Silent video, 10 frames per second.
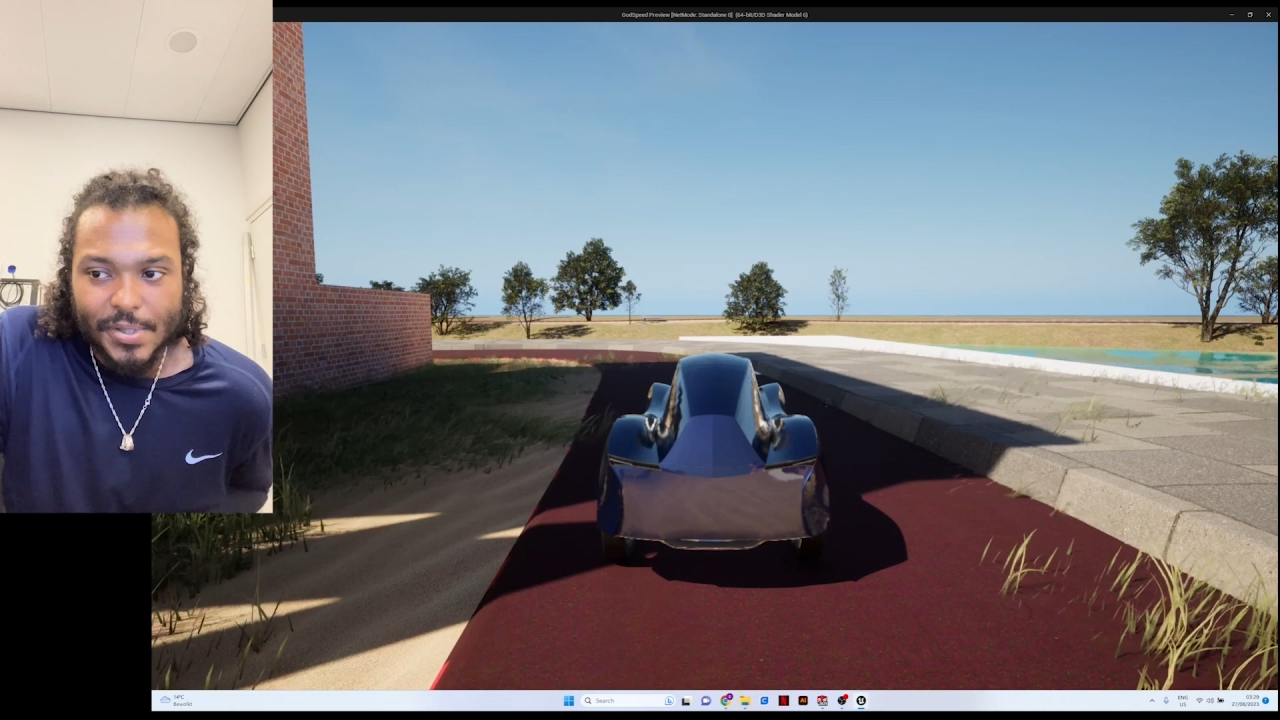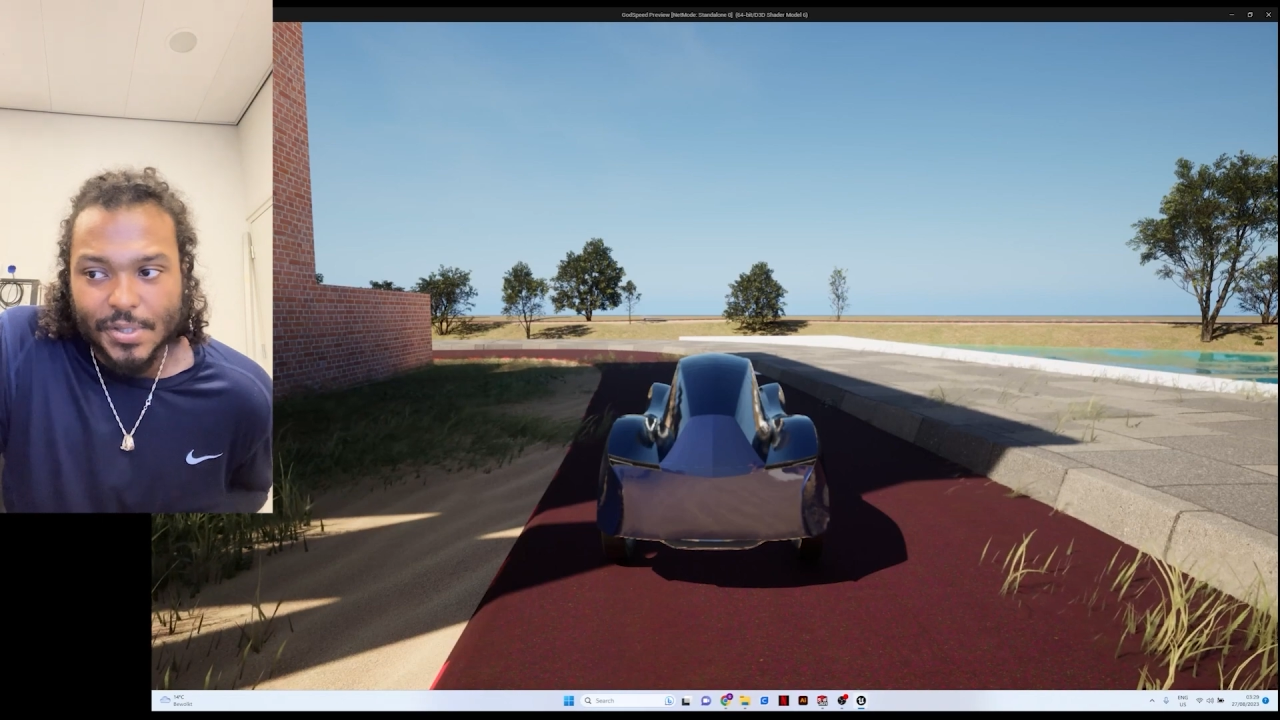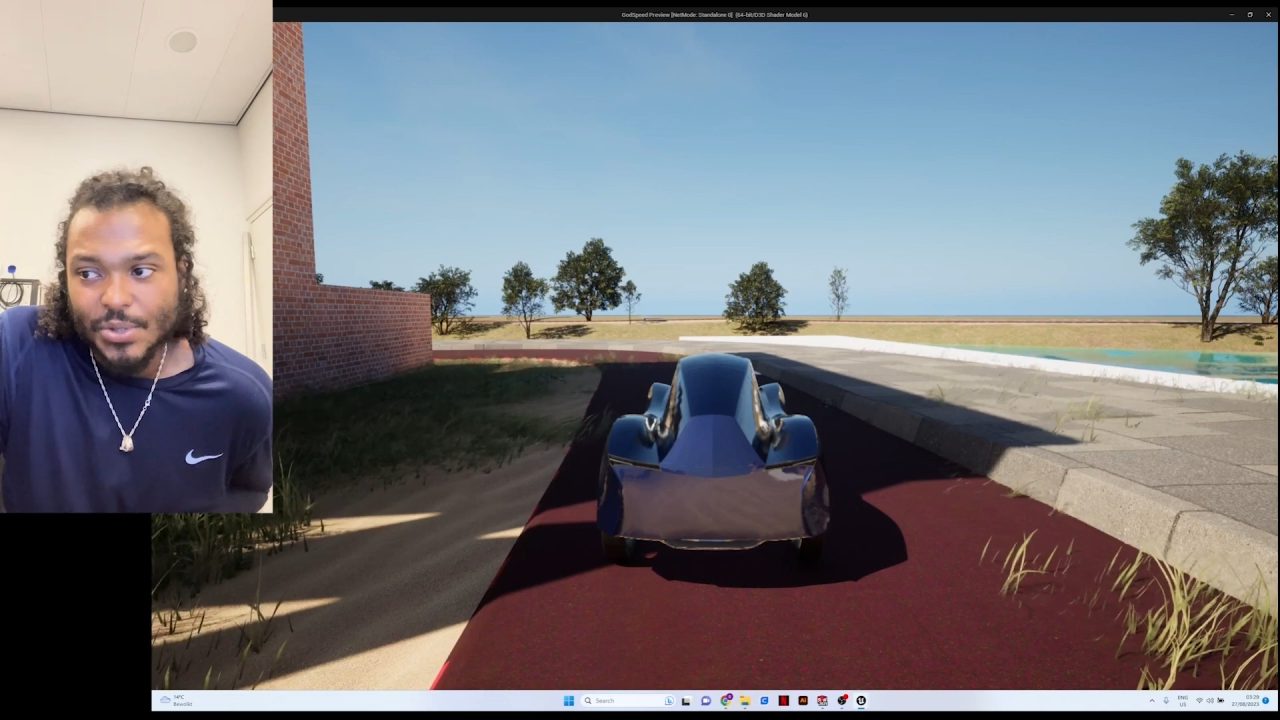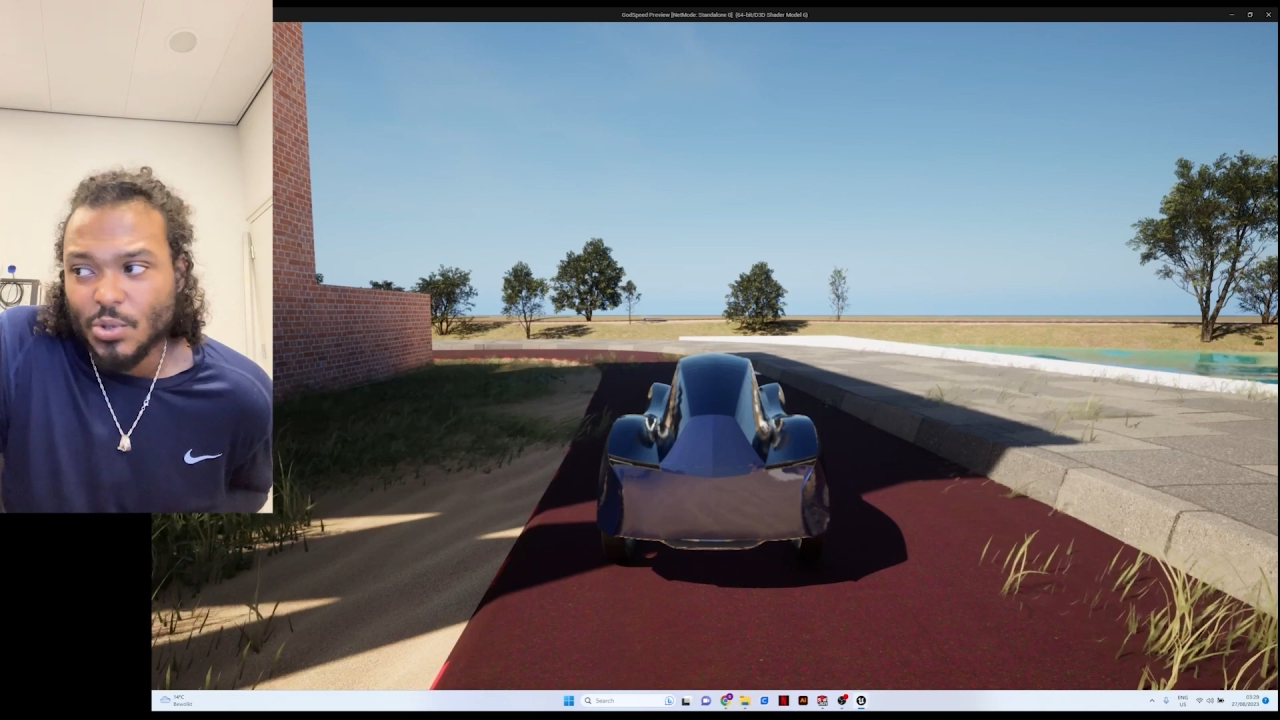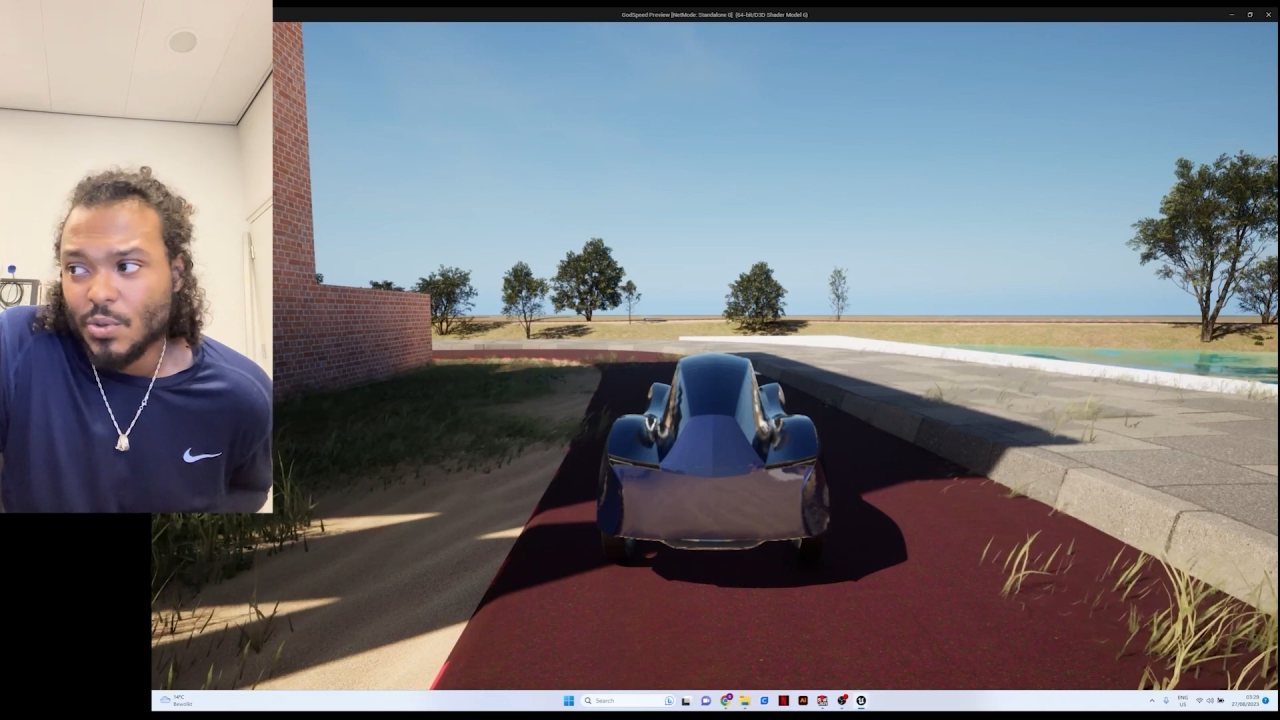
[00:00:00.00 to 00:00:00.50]

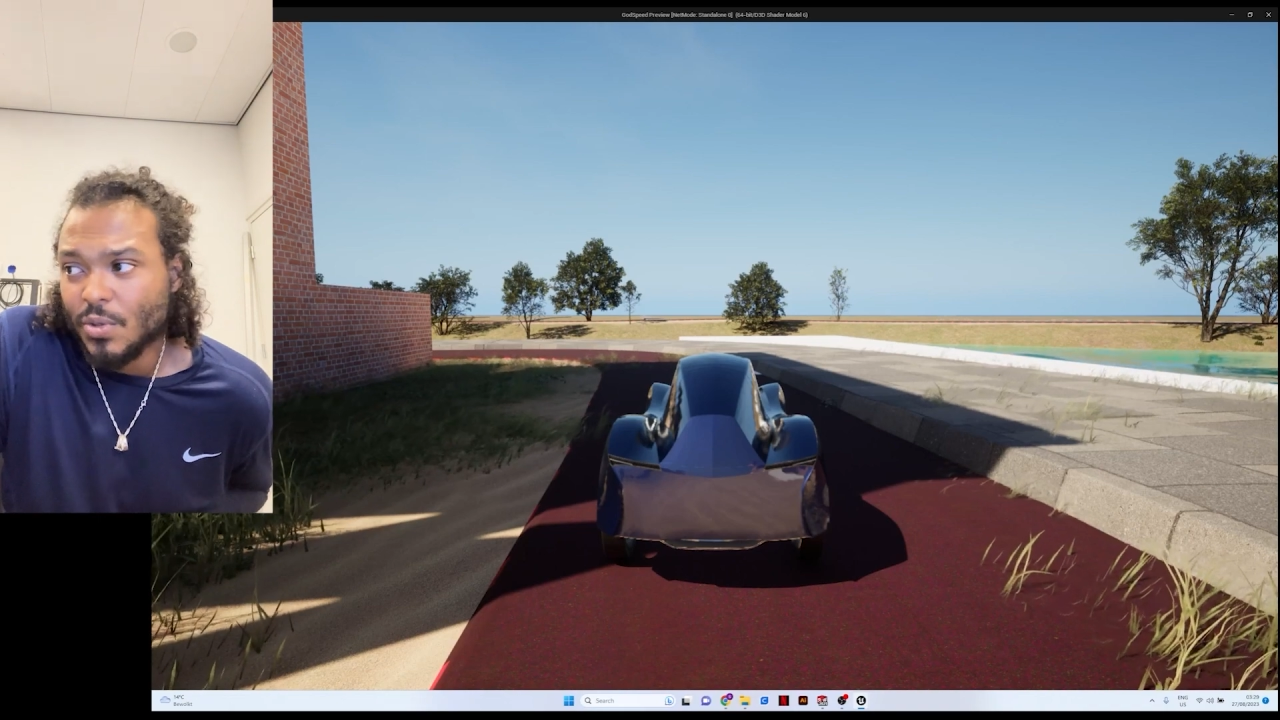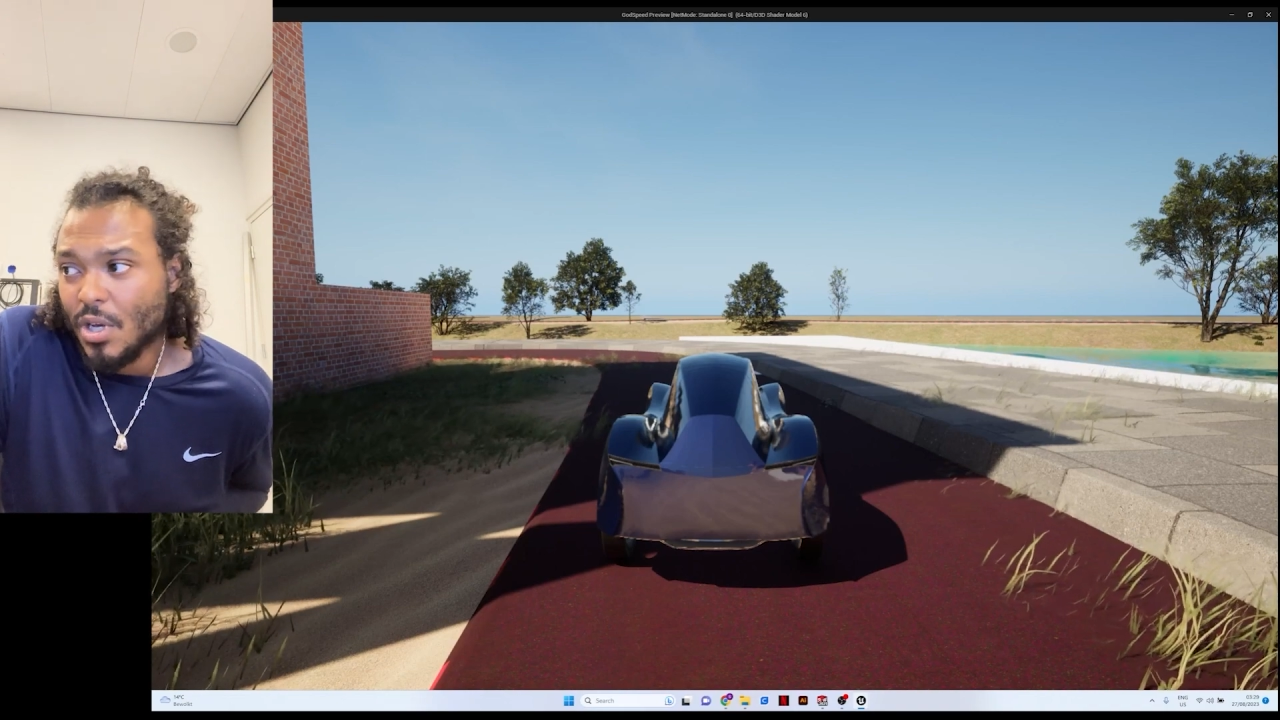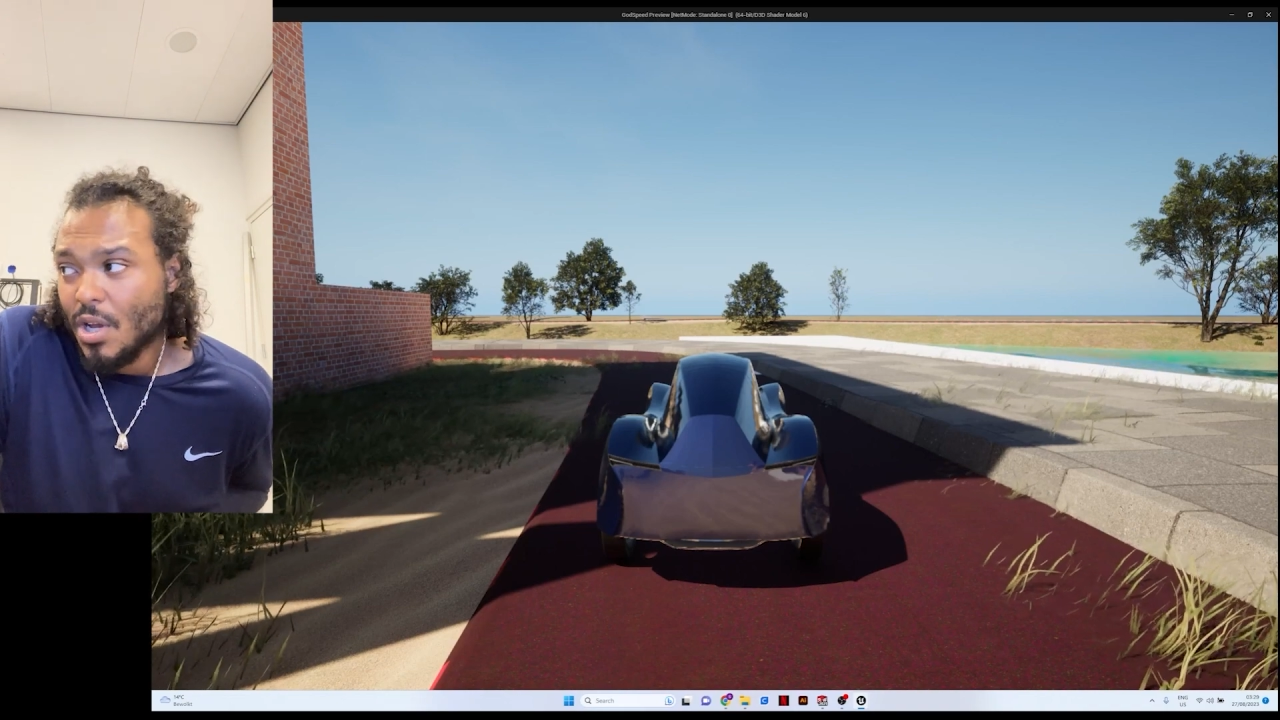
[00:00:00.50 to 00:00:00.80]
and to